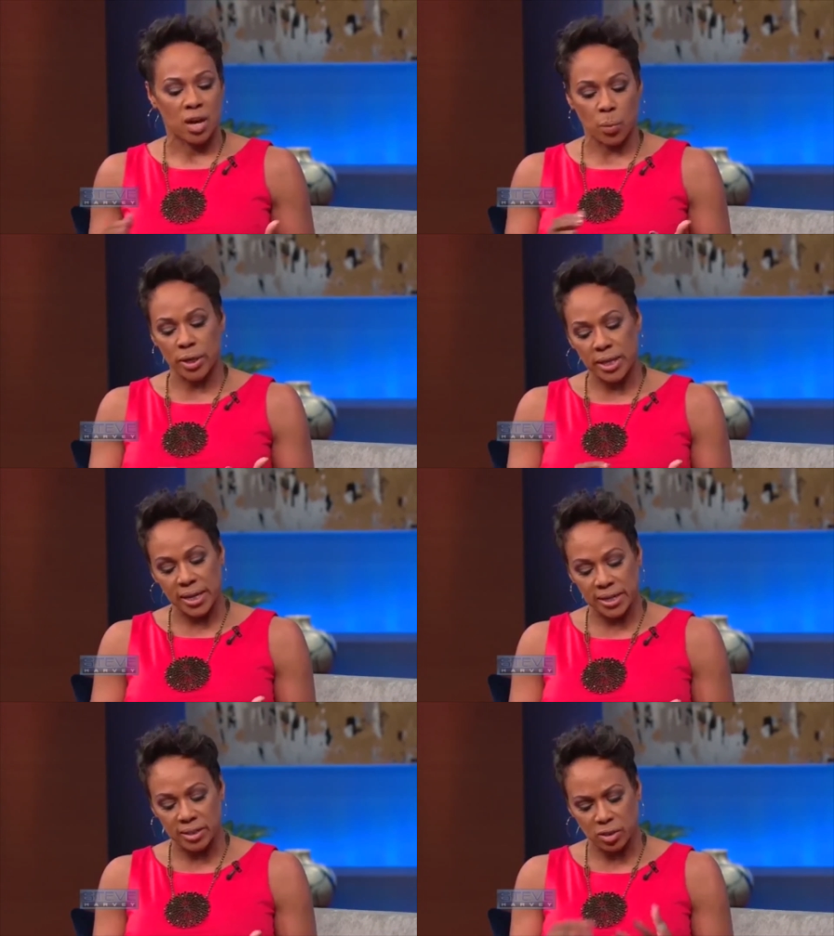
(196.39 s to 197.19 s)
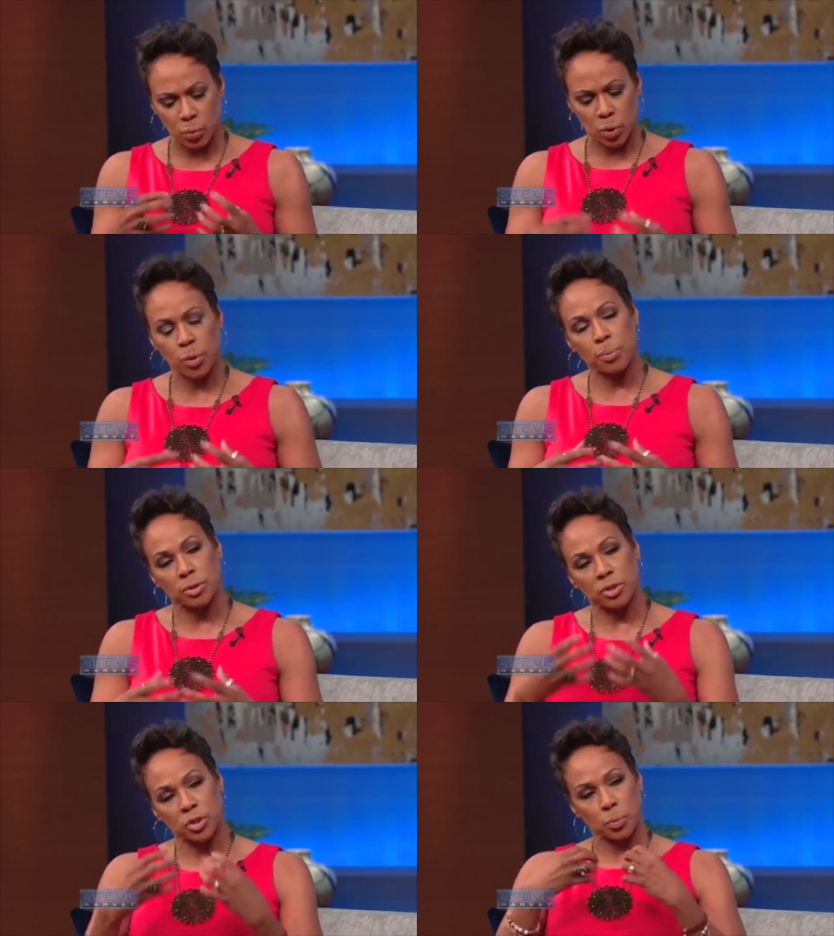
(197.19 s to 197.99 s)
And what that is, is when we
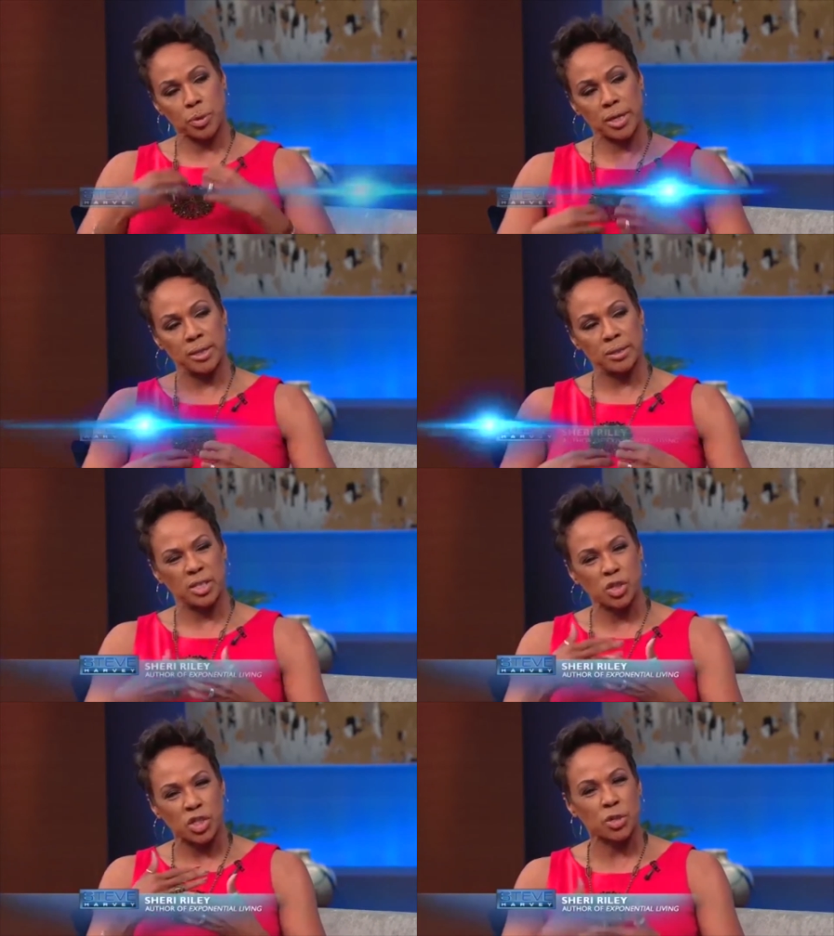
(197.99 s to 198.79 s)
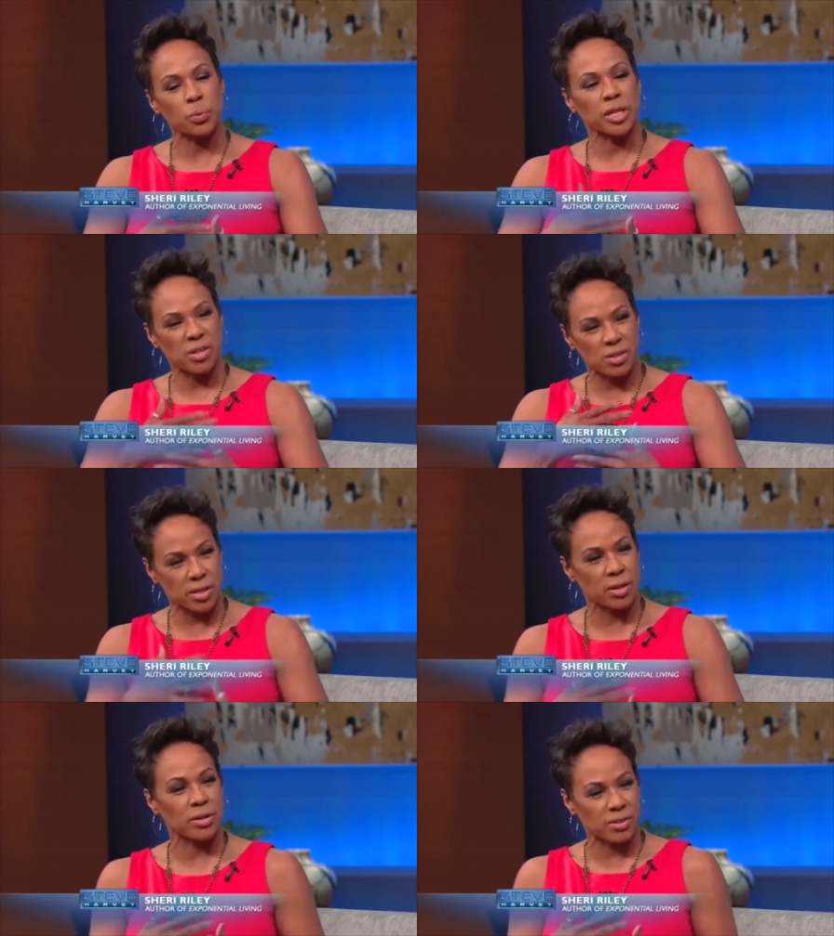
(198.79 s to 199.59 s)
pursue peace and generally
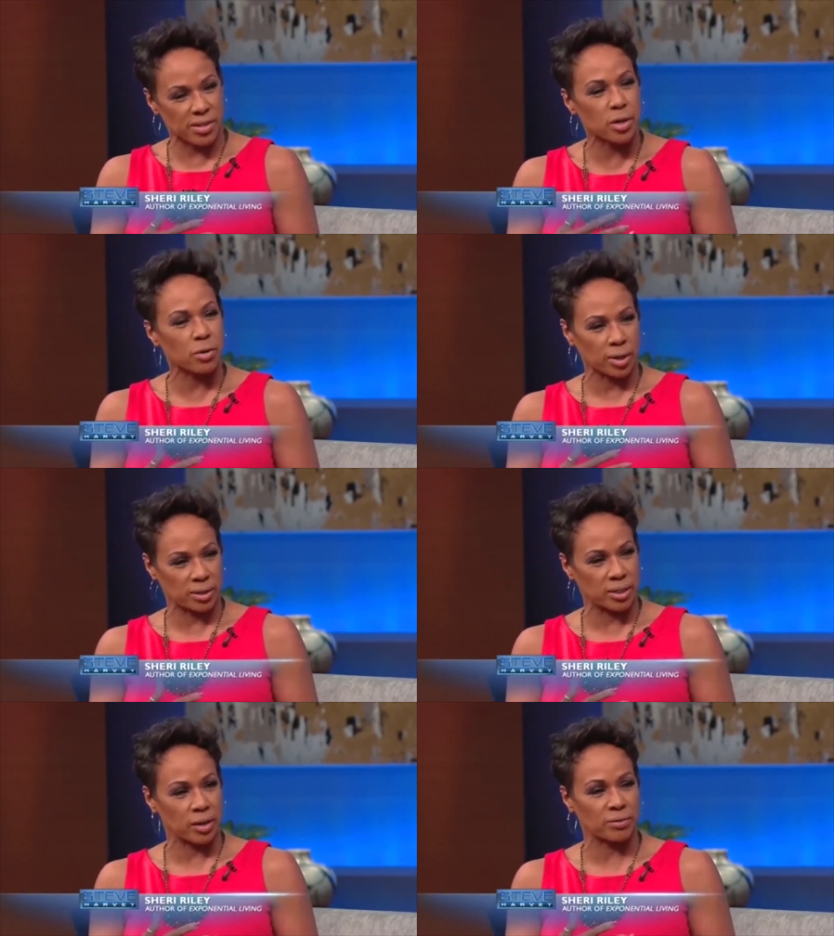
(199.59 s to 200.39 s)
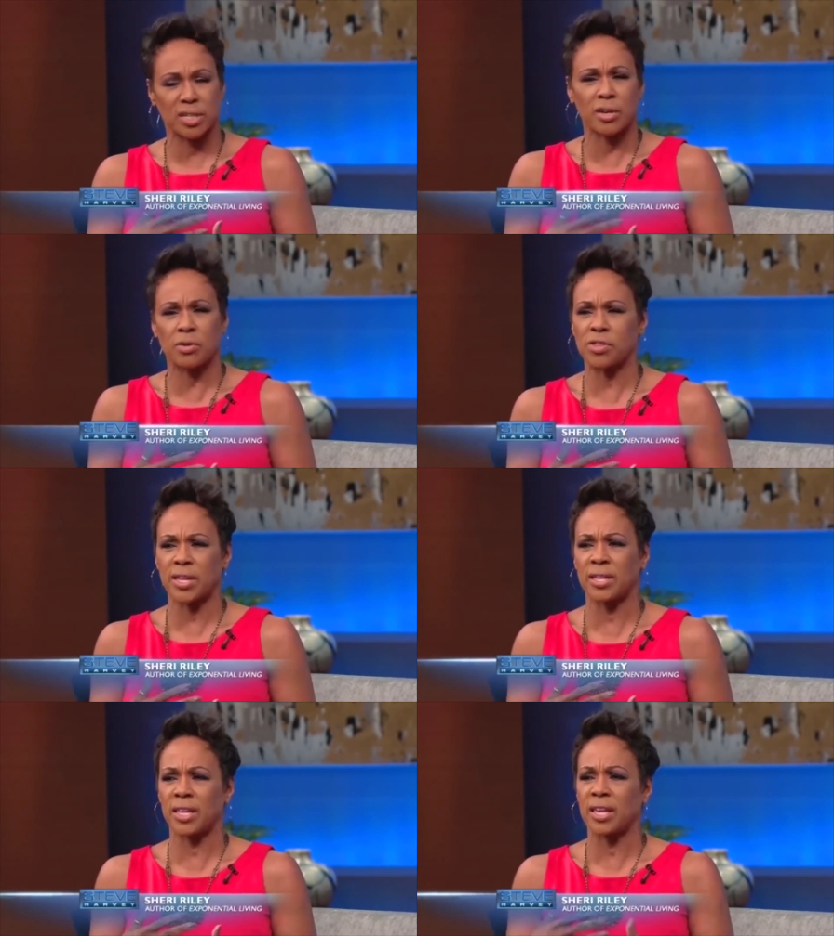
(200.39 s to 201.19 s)
center ourselves and
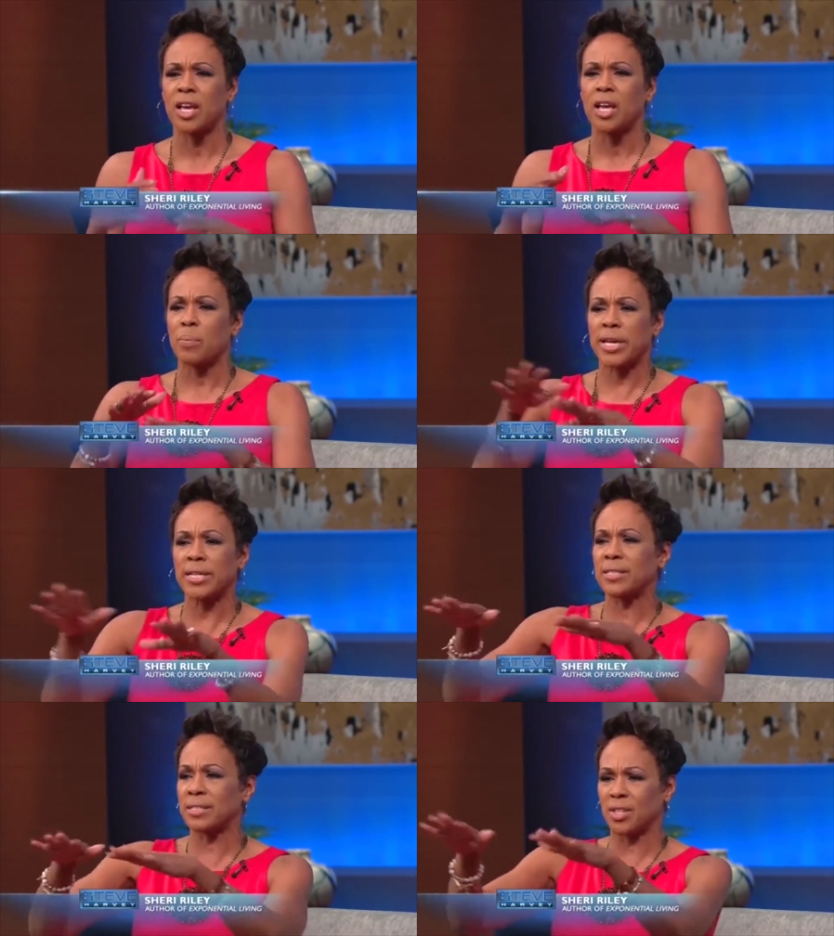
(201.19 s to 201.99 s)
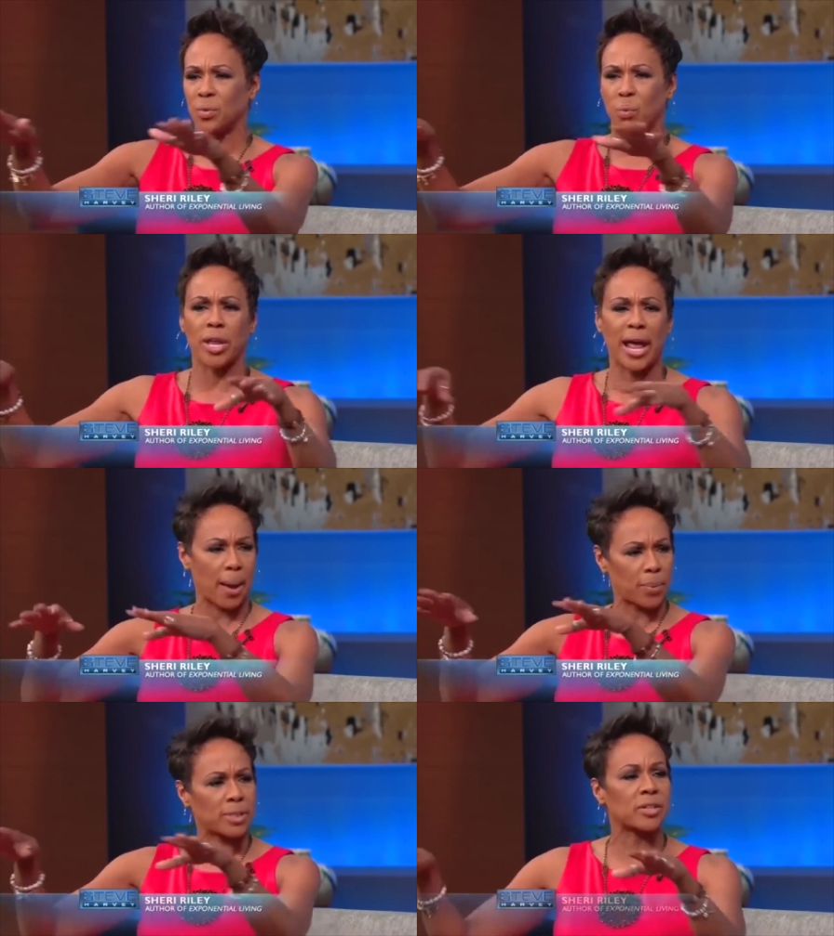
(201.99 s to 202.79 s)
understand that peace isn't what
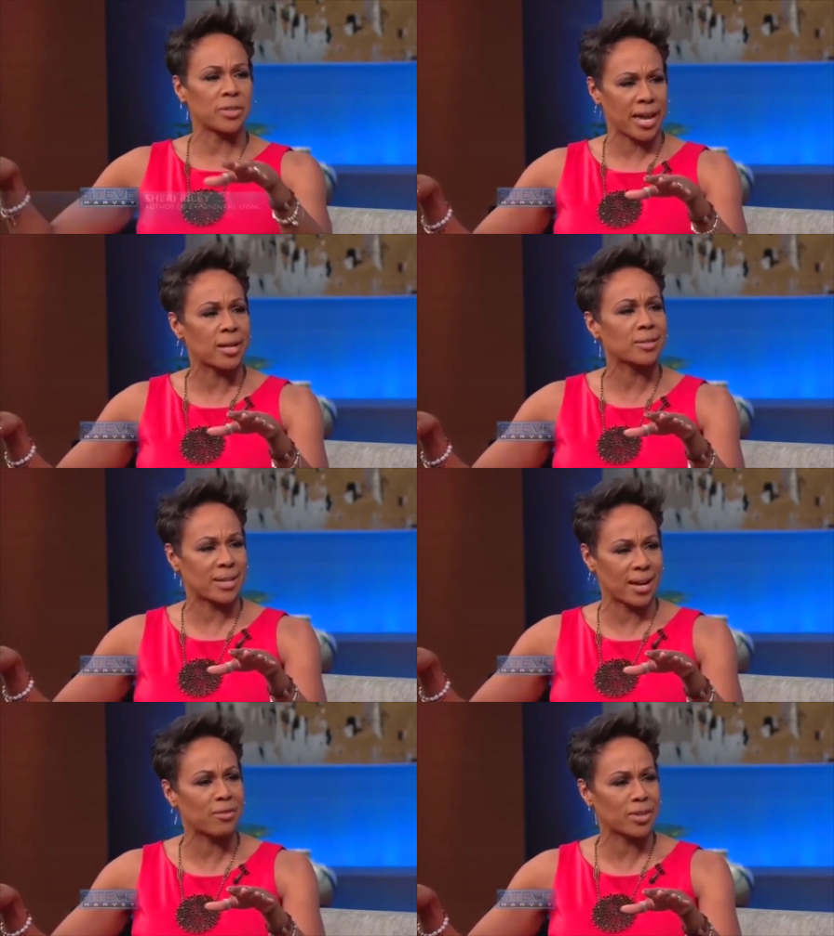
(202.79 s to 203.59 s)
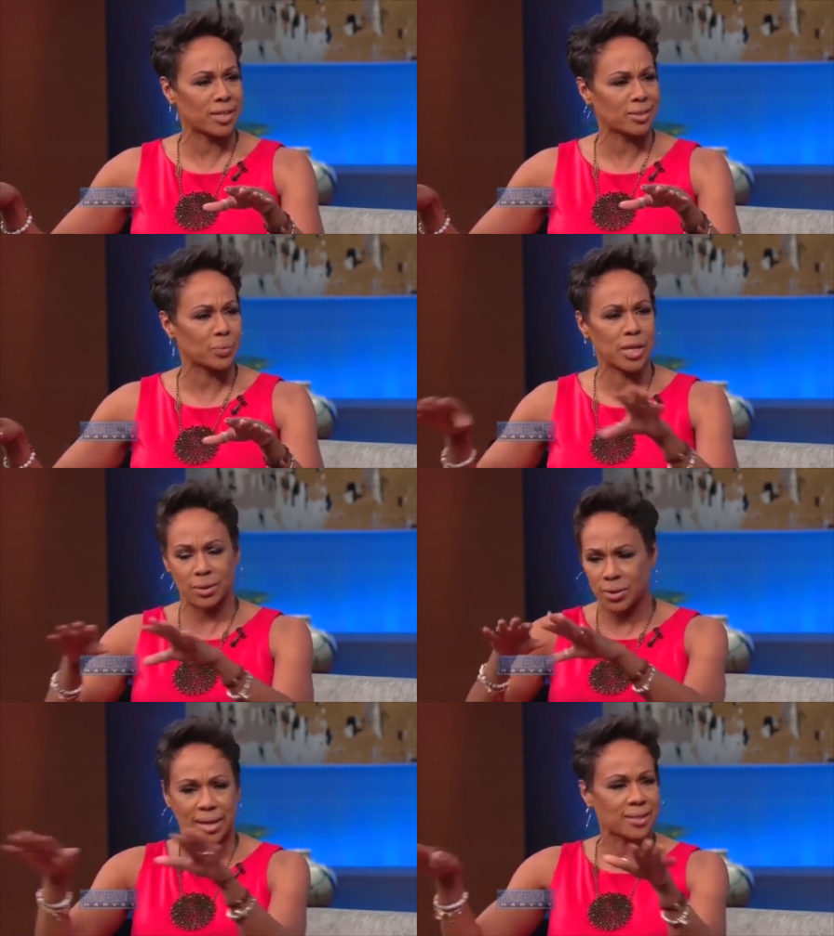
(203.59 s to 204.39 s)
happens on the outside of us. Mm -hmm. we,
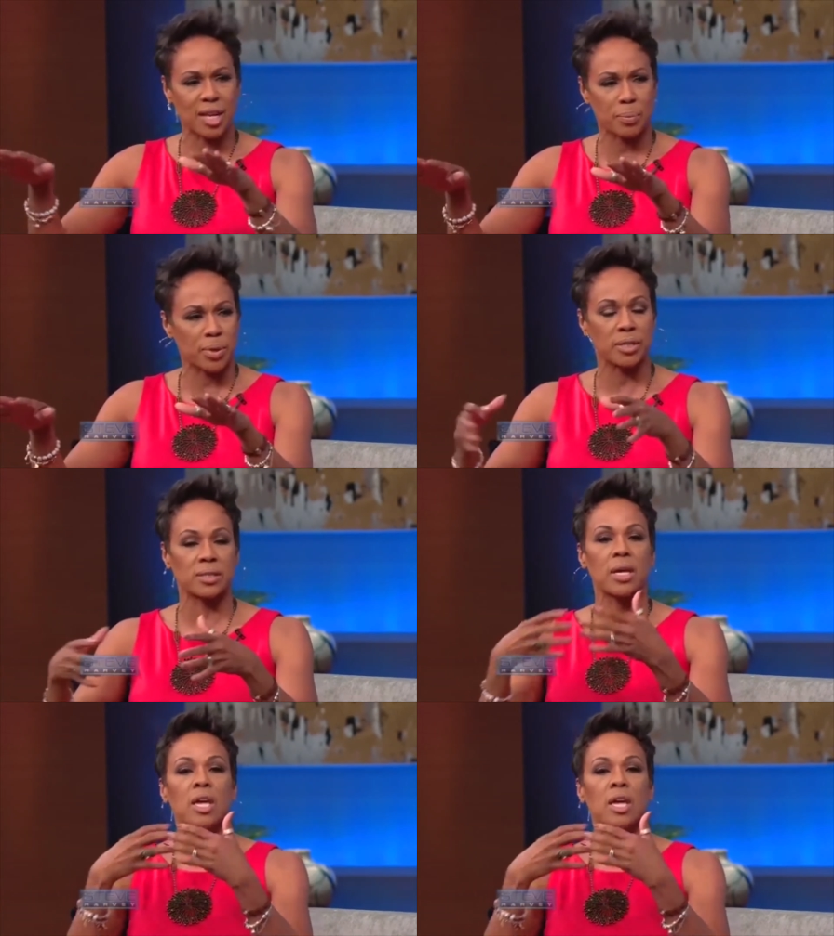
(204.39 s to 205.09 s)
mm-hmm. that's not peace.